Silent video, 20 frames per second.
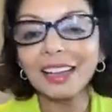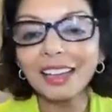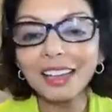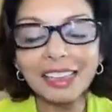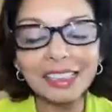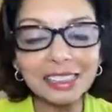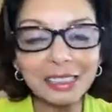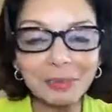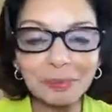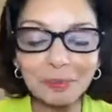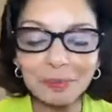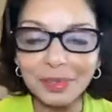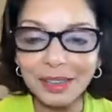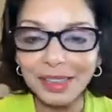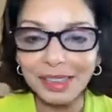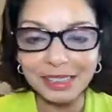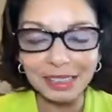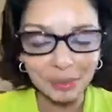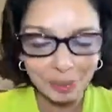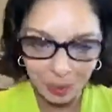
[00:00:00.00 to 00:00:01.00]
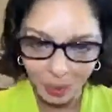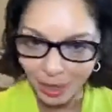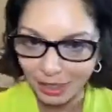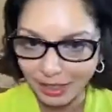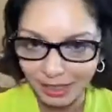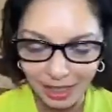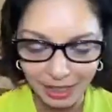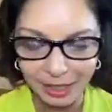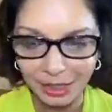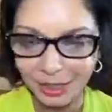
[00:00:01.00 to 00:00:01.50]
It's a
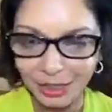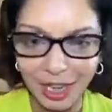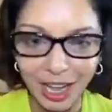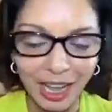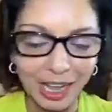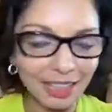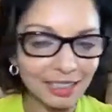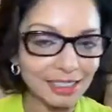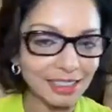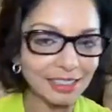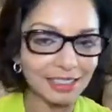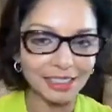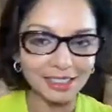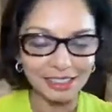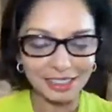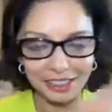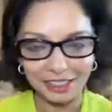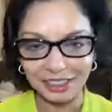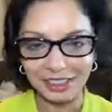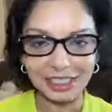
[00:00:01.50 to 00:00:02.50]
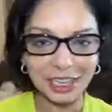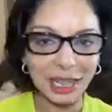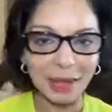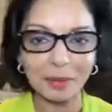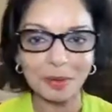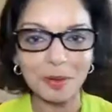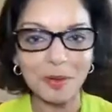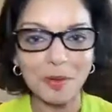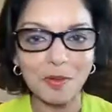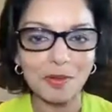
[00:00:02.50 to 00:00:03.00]
process, you guys. It doesn't just
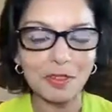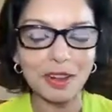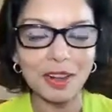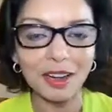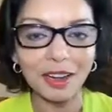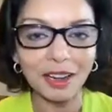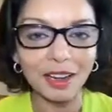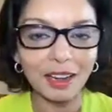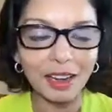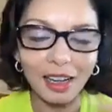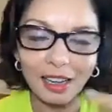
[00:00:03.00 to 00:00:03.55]
happen overnight.